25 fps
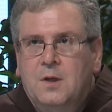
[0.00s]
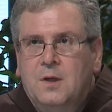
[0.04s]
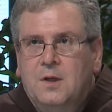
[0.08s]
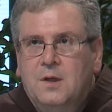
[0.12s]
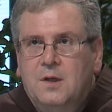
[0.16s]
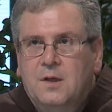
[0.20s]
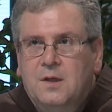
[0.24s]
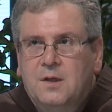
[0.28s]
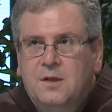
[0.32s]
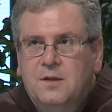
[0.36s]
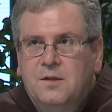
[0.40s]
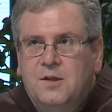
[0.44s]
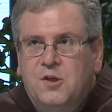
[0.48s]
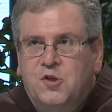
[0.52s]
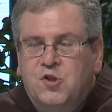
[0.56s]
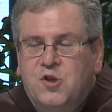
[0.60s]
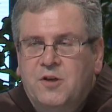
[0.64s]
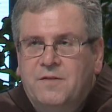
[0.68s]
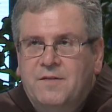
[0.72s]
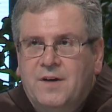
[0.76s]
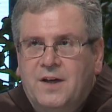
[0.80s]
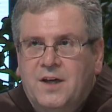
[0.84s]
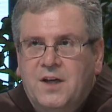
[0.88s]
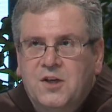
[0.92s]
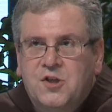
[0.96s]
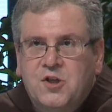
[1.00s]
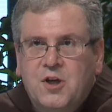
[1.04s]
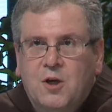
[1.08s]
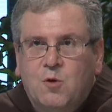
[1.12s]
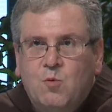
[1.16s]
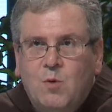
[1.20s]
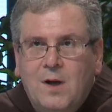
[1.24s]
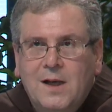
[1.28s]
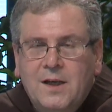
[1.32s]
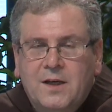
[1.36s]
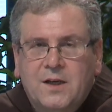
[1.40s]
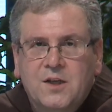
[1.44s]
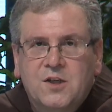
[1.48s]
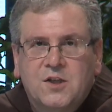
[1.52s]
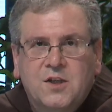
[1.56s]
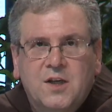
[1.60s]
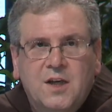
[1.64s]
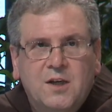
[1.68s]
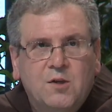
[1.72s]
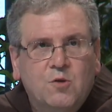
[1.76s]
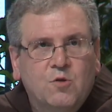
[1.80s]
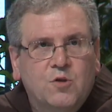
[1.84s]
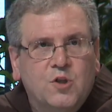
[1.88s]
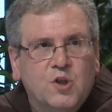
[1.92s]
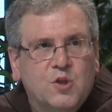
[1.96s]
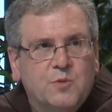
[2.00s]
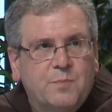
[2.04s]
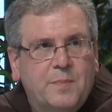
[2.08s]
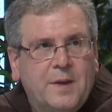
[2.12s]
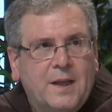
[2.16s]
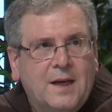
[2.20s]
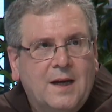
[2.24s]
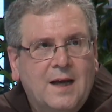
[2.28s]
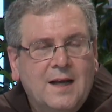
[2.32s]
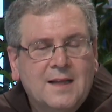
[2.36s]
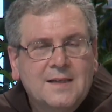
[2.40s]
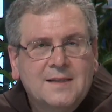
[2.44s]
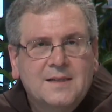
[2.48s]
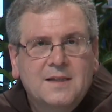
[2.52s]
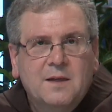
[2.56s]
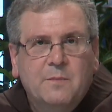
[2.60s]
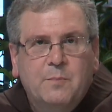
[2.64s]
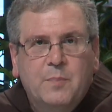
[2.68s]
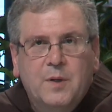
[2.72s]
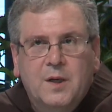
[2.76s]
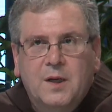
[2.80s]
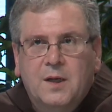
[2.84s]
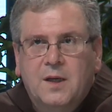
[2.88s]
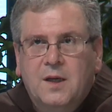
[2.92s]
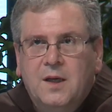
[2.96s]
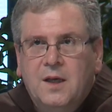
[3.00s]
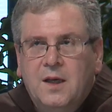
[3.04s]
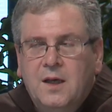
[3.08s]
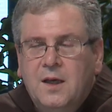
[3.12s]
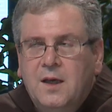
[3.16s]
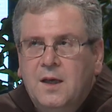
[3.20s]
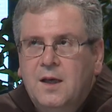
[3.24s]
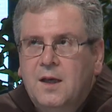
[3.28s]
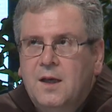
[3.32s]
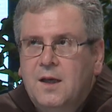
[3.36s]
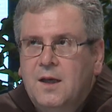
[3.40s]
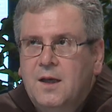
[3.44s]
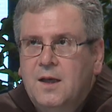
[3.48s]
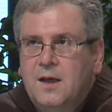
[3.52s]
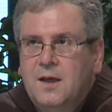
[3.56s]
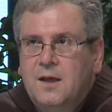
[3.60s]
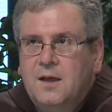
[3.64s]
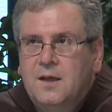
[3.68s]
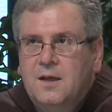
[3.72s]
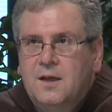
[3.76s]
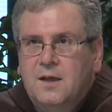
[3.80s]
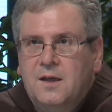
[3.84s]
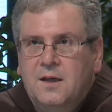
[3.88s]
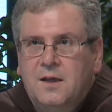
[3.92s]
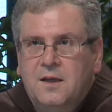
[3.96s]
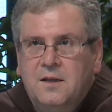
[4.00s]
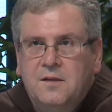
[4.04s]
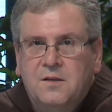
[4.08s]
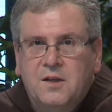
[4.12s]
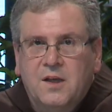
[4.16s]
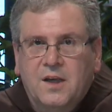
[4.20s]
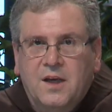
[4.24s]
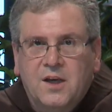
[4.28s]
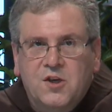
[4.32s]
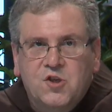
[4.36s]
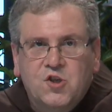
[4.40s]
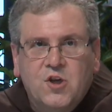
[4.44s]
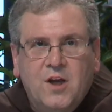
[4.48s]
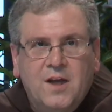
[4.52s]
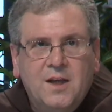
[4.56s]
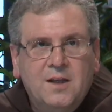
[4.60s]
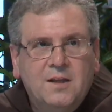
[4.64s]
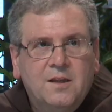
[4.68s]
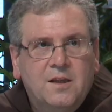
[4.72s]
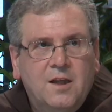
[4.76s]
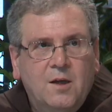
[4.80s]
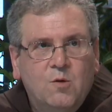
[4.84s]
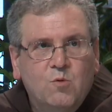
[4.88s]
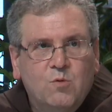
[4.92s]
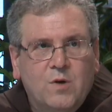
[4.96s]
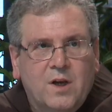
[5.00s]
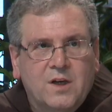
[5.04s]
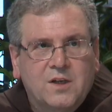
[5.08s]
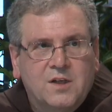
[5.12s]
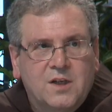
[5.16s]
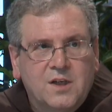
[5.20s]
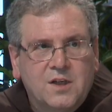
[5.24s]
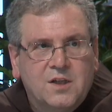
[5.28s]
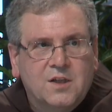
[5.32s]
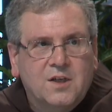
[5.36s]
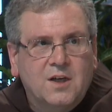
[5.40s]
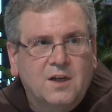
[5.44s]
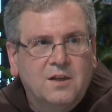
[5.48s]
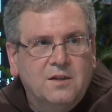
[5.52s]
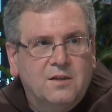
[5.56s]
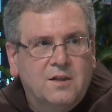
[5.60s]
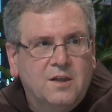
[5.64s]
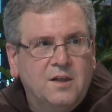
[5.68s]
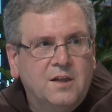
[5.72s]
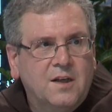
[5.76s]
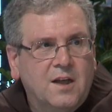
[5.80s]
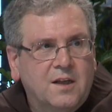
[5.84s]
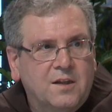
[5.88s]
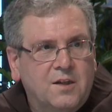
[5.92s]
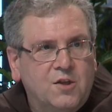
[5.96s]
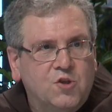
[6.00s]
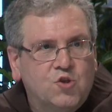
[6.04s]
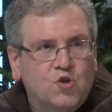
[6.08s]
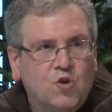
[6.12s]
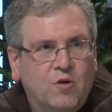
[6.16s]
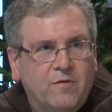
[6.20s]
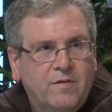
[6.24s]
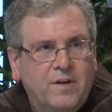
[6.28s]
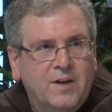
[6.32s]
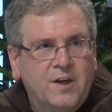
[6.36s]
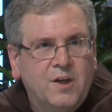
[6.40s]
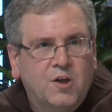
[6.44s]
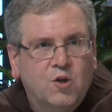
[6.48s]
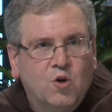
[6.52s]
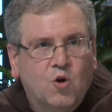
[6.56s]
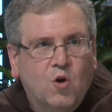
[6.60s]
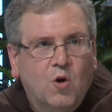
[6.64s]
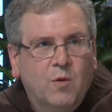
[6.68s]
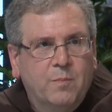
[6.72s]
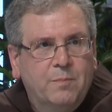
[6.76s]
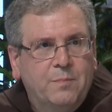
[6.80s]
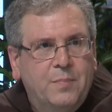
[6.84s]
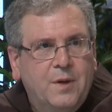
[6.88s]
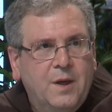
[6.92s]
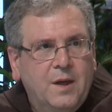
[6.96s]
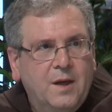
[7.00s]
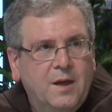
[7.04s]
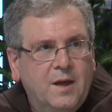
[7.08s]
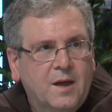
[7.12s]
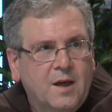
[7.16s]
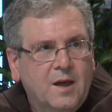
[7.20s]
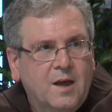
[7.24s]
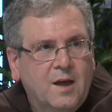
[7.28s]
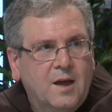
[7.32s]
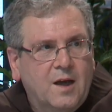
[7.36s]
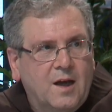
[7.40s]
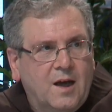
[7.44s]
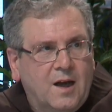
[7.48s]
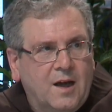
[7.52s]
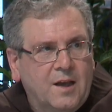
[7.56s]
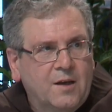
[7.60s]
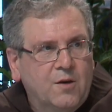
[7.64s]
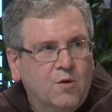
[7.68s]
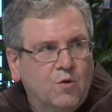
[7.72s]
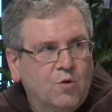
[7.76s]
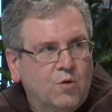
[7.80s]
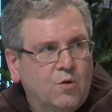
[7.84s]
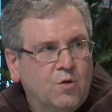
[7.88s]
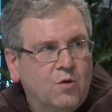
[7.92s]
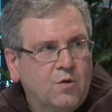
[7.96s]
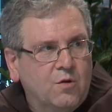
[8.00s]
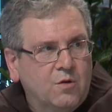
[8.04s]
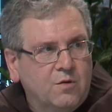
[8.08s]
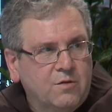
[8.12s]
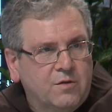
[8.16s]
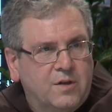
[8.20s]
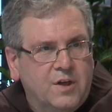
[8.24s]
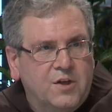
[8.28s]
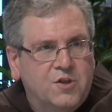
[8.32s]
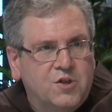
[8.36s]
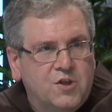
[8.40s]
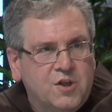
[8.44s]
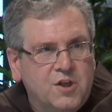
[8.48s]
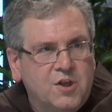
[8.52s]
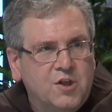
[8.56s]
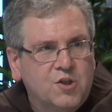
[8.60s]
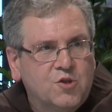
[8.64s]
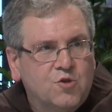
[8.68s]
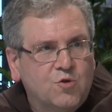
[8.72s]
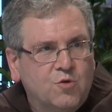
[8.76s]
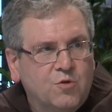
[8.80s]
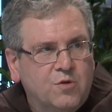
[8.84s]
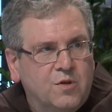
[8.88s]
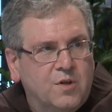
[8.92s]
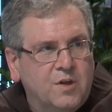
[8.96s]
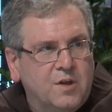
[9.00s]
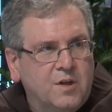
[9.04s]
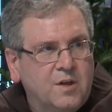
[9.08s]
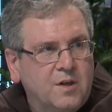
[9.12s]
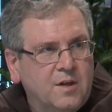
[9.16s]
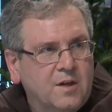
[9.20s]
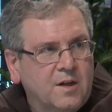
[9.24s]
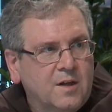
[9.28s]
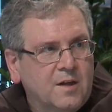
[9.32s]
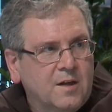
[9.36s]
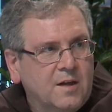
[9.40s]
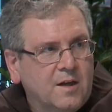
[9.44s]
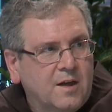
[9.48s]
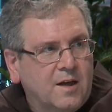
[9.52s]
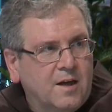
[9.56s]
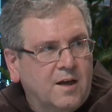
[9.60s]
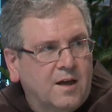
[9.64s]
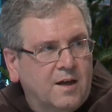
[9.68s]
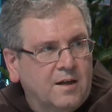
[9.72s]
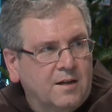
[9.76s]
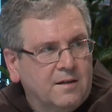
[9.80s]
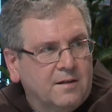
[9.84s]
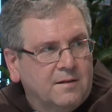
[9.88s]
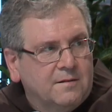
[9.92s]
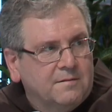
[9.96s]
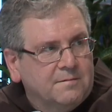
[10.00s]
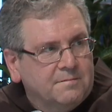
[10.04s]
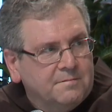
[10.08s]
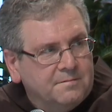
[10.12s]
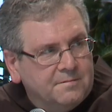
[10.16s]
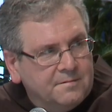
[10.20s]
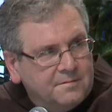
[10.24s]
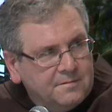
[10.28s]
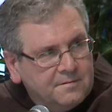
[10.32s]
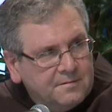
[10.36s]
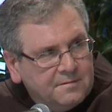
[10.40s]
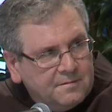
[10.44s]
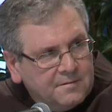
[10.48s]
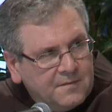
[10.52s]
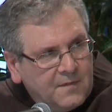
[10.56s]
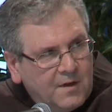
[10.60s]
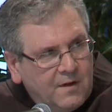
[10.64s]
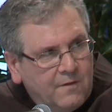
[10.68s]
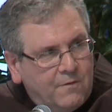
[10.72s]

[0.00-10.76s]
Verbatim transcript: families are coming back to Aleppo. There is some sign of hope because uh, uh, around sixty couples